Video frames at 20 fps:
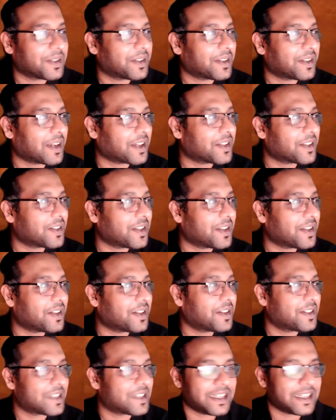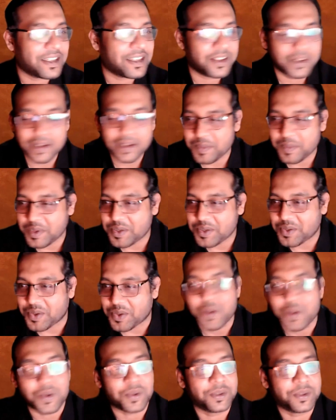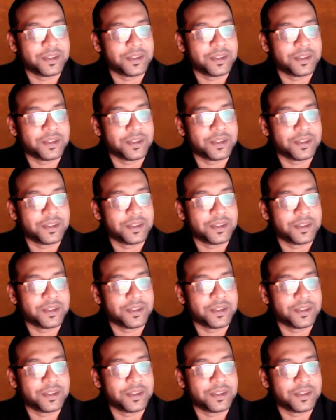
rather than telling you. Let me show you.